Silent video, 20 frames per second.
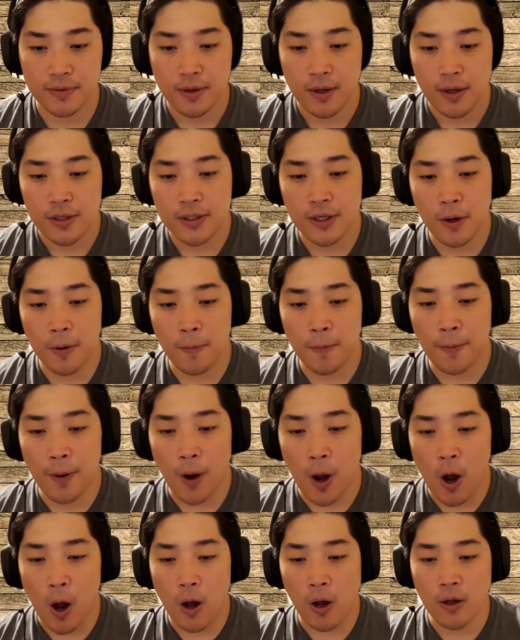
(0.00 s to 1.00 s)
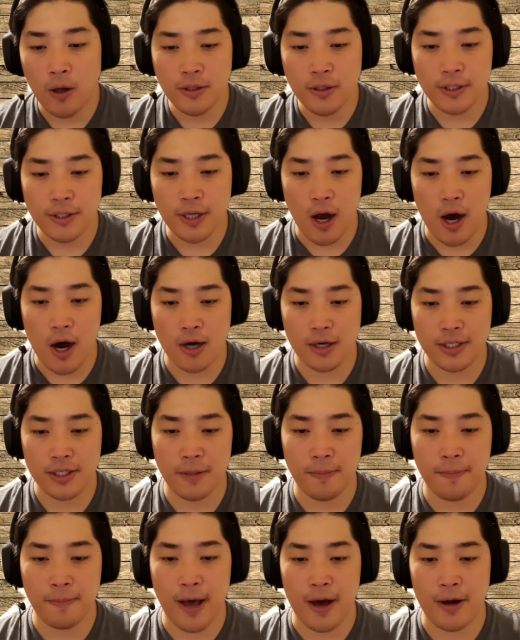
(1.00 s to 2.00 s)
So Paul talks
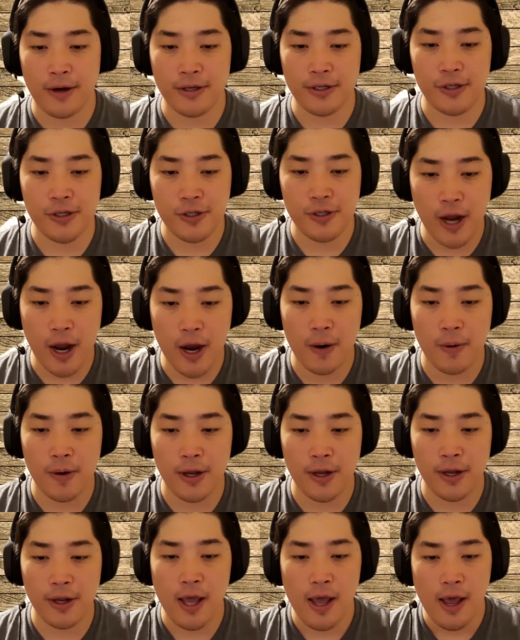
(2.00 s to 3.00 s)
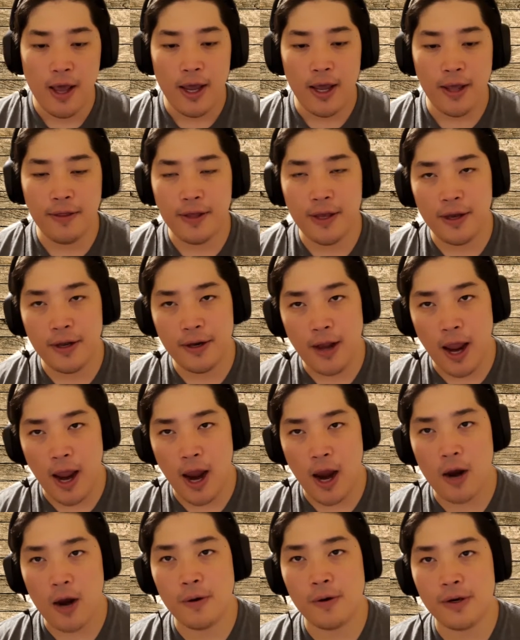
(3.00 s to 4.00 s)
about us sharing in the
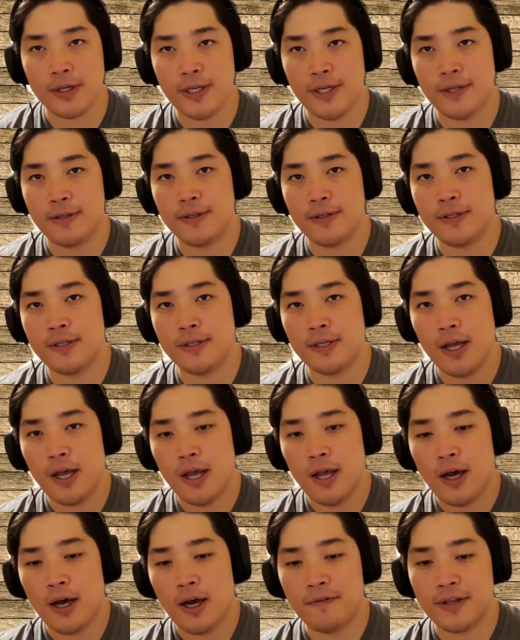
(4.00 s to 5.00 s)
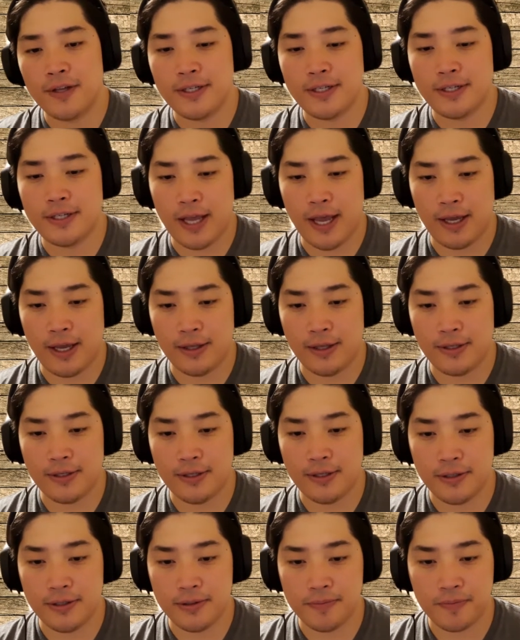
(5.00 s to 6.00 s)
inheritance of the saints.